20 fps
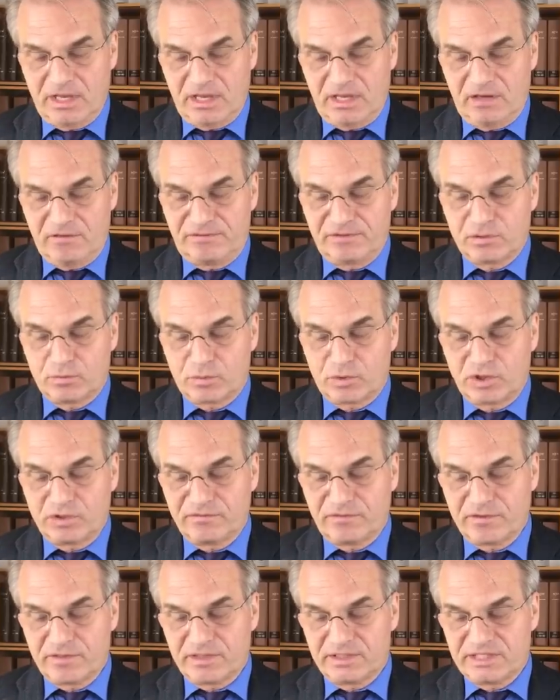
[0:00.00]
If it
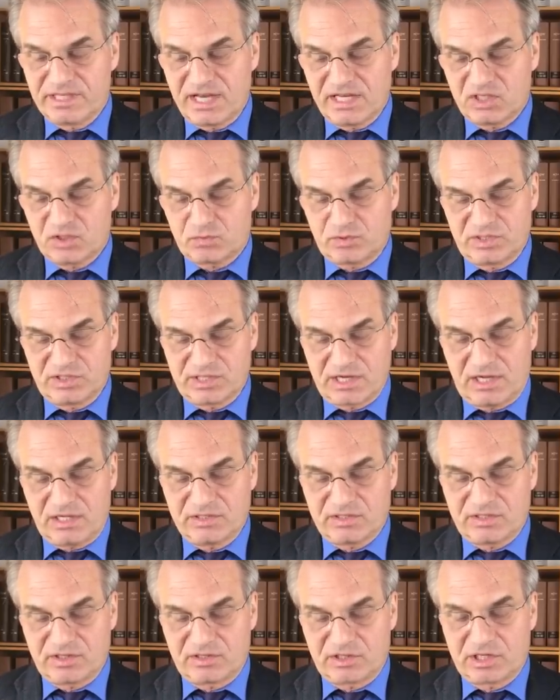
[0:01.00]
weren't for the test
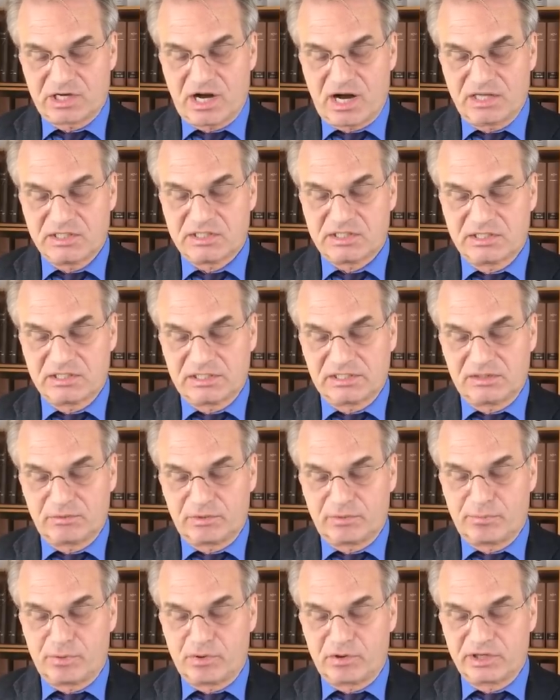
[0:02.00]
results that are constantly
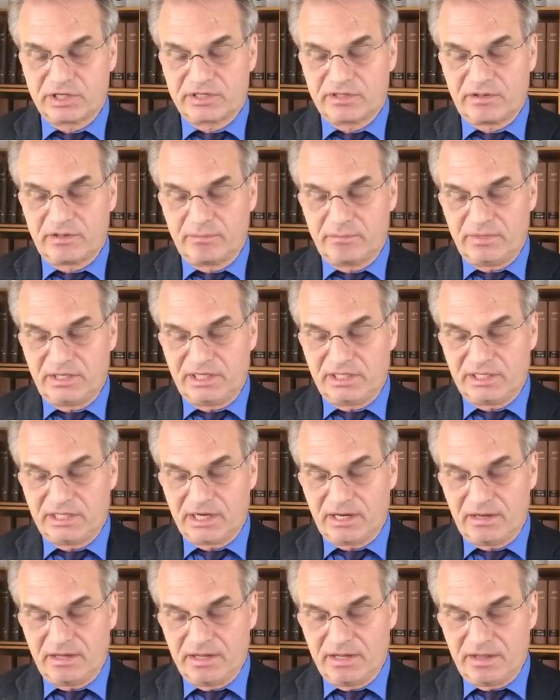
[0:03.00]
reported in the
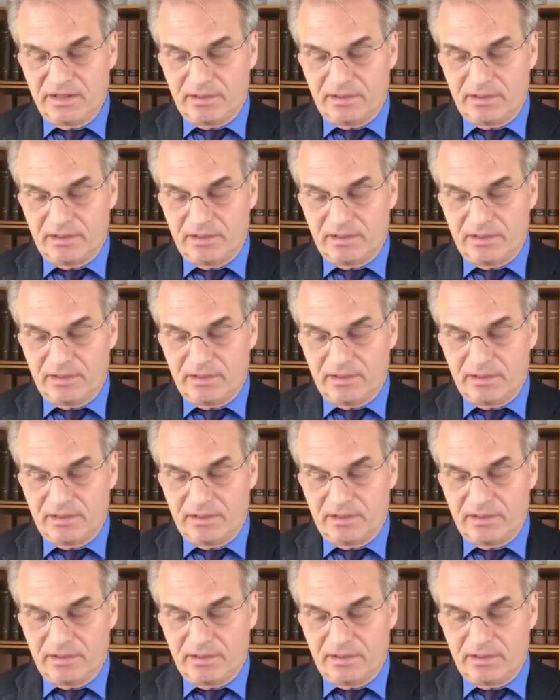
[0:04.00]
media,